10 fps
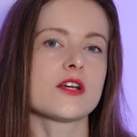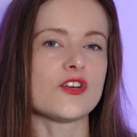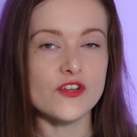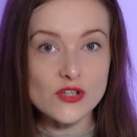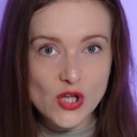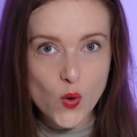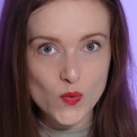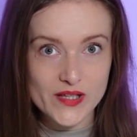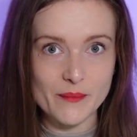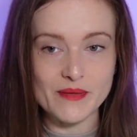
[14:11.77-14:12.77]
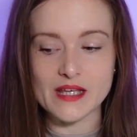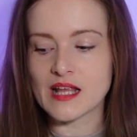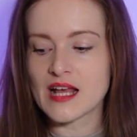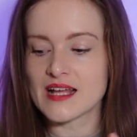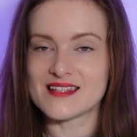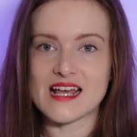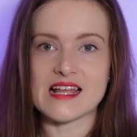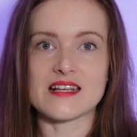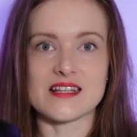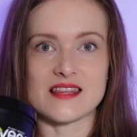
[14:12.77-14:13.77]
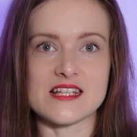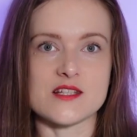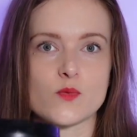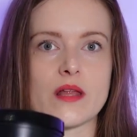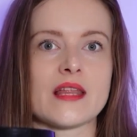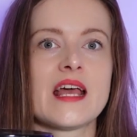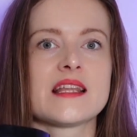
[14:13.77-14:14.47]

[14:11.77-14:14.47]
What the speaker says: if you know what I mean, than this one.